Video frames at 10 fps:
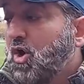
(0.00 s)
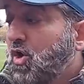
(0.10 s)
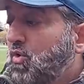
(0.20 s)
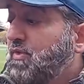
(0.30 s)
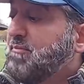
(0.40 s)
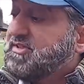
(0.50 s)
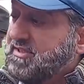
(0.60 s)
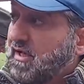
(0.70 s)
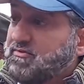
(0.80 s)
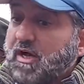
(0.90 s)
who
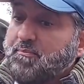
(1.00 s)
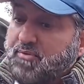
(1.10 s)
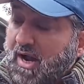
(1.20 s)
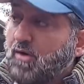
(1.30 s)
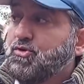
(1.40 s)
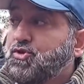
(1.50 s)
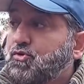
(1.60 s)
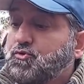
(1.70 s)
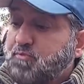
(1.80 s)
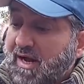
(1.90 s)
themselves are proud
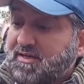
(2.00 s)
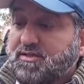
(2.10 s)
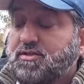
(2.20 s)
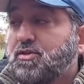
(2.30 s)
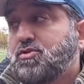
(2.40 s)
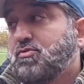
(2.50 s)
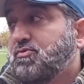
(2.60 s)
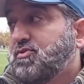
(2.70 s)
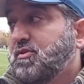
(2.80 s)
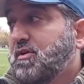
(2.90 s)
Jews, practicing
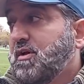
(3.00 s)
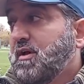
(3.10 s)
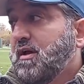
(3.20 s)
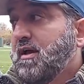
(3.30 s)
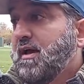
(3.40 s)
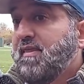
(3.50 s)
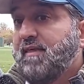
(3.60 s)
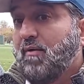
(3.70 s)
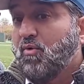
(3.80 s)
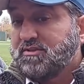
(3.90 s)
Jews,
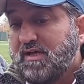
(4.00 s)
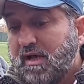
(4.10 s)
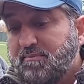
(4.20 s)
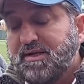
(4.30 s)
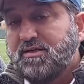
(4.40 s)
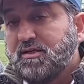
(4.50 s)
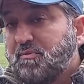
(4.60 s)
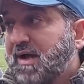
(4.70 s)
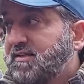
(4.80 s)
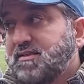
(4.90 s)
that what's happening to the
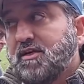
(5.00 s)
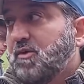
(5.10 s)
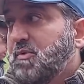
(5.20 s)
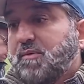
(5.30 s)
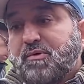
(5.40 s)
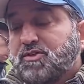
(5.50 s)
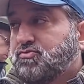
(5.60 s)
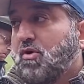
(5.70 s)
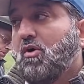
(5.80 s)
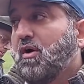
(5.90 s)
Palestinian people is
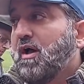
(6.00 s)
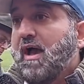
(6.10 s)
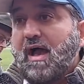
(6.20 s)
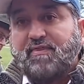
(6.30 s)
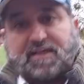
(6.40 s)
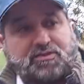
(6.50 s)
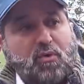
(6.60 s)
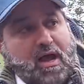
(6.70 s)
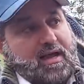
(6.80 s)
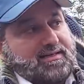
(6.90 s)
wrong. That's
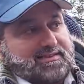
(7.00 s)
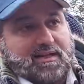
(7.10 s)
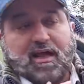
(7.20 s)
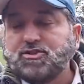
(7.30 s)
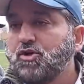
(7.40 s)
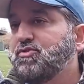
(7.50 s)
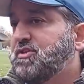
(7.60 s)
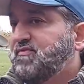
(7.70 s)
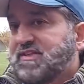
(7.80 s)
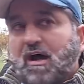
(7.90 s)
why I dislike
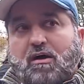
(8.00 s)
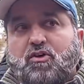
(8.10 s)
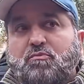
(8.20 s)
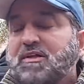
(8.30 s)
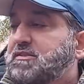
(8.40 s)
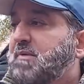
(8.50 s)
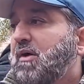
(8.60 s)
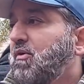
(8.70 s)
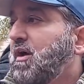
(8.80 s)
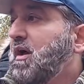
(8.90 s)
Joseph's arguments
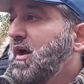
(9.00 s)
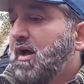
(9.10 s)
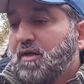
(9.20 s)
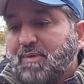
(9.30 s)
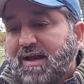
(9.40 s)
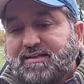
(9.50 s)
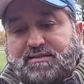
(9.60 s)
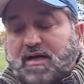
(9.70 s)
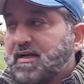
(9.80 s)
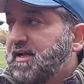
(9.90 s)
about
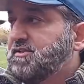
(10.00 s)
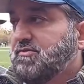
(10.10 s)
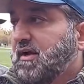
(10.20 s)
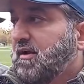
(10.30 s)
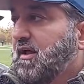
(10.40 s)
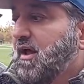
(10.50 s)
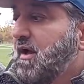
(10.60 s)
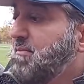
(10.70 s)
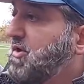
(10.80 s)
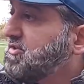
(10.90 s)
Palestine and Israel,
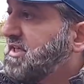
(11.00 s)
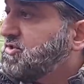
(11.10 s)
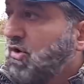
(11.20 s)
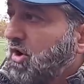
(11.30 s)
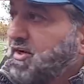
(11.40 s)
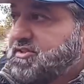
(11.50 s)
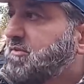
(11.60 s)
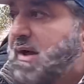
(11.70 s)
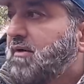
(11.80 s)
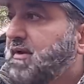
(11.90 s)
because he's not honest
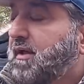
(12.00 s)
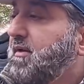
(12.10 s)
about it.